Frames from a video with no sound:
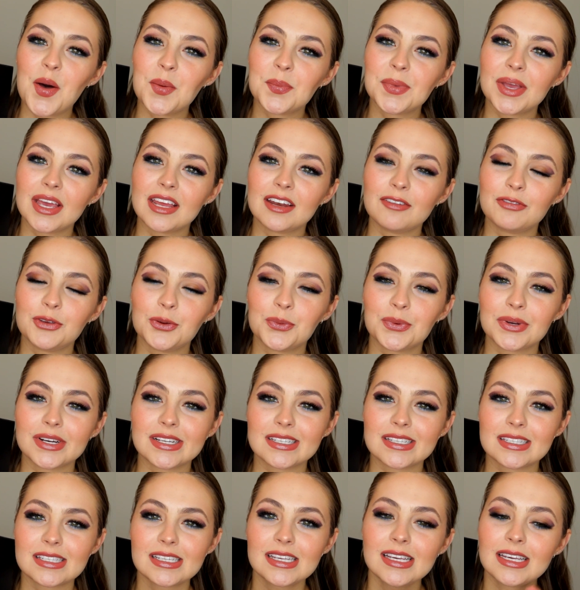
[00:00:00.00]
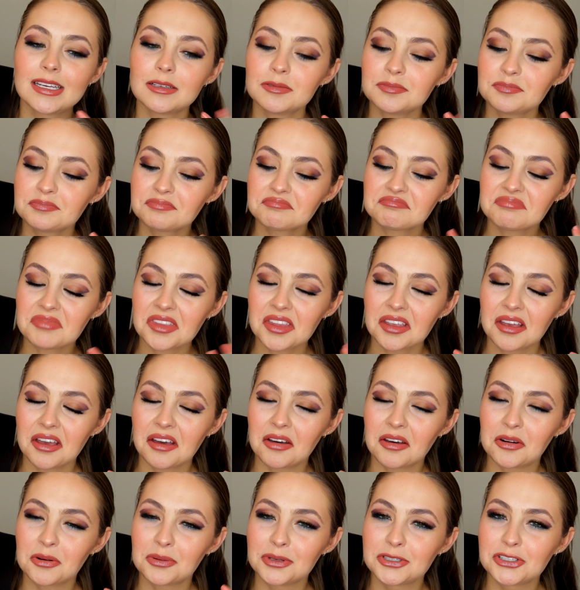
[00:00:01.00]
And if you want to see
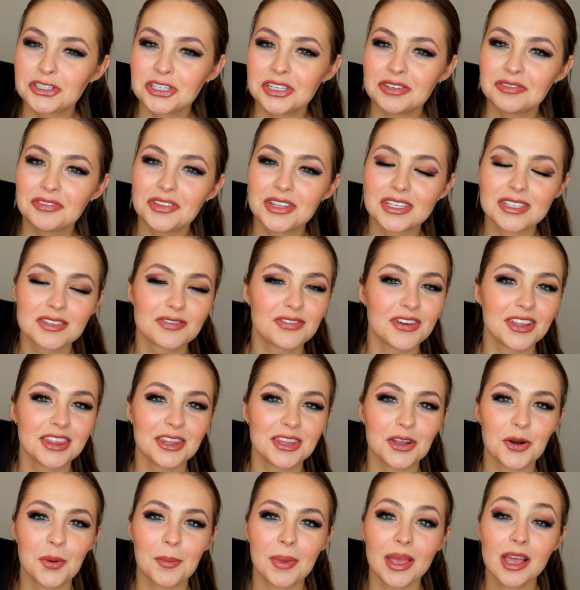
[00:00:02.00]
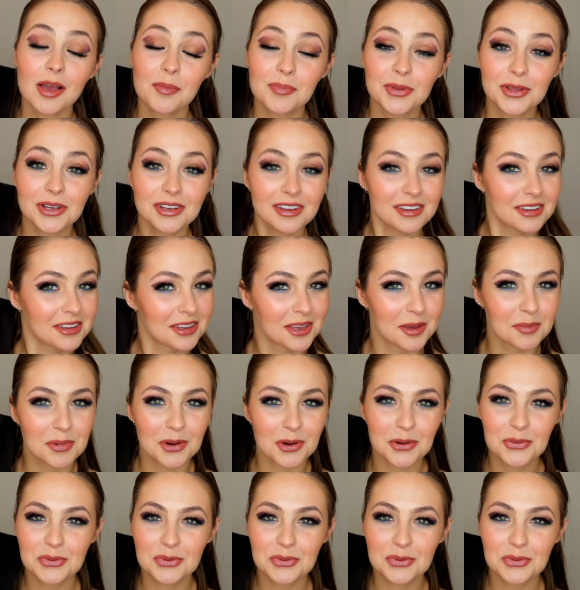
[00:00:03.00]
how to achieve this fun little makeup look, keep on